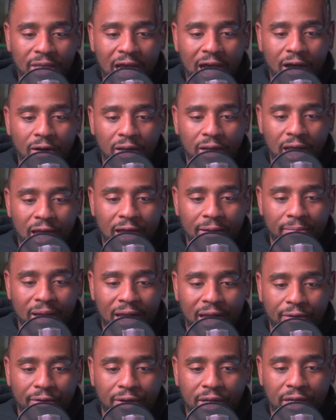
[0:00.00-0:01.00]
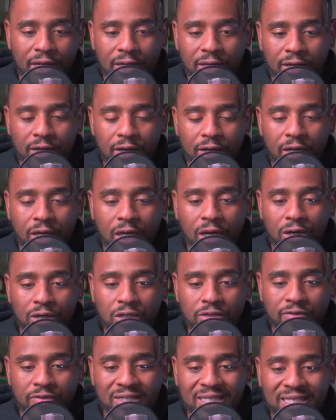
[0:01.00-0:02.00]
the alkaline battery in here, it
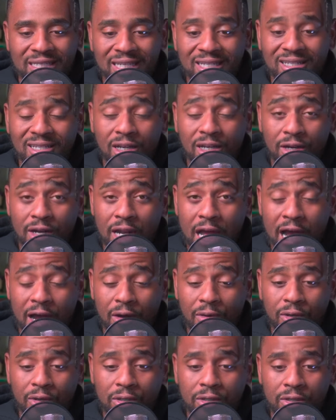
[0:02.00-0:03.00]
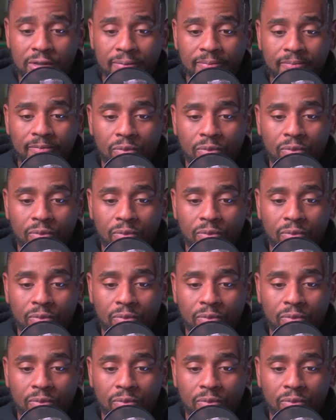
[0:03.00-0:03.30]
goes for 600 hours